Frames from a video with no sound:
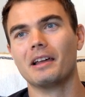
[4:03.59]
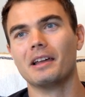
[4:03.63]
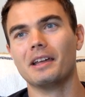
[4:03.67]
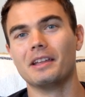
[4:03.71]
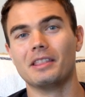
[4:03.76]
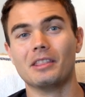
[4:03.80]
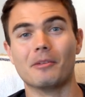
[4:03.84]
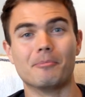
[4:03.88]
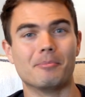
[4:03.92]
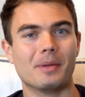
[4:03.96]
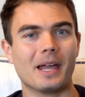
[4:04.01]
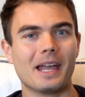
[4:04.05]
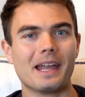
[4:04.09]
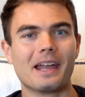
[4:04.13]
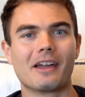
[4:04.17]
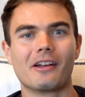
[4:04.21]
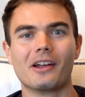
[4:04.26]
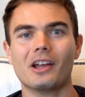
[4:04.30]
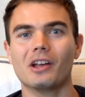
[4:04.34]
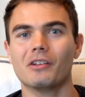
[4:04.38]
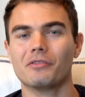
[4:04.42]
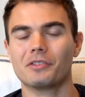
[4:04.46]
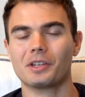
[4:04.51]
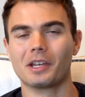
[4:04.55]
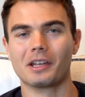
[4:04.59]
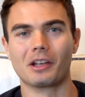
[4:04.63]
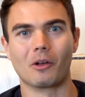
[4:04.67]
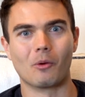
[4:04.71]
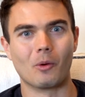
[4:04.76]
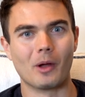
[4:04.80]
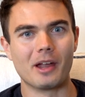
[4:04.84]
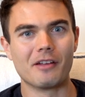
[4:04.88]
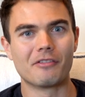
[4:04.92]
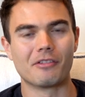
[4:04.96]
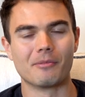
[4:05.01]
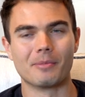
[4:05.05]
in the Bay Area of getting
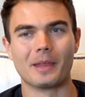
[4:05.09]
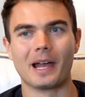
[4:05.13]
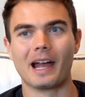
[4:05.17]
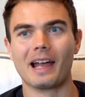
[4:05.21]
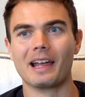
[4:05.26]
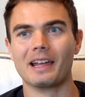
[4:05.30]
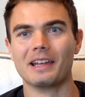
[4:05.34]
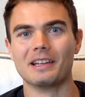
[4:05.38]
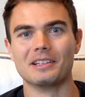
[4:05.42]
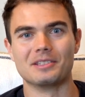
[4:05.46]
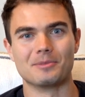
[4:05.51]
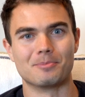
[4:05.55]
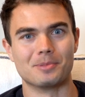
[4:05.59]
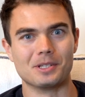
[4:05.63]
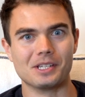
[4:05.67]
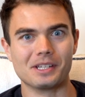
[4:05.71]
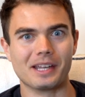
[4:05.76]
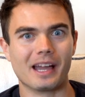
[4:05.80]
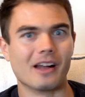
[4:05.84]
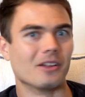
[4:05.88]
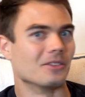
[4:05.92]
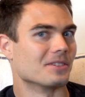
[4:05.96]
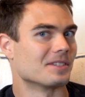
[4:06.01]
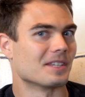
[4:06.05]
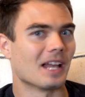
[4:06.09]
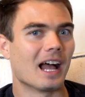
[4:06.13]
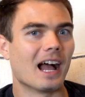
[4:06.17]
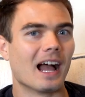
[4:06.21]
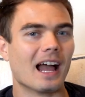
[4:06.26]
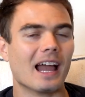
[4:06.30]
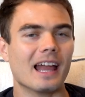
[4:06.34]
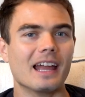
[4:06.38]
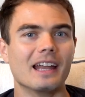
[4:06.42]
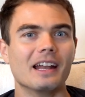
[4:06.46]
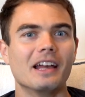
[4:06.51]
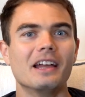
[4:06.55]
away from that is being
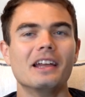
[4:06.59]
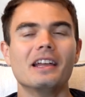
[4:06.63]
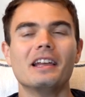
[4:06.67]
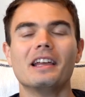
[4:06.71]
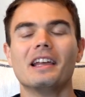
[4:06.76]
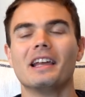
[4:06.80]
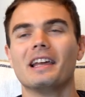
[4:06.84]
outside.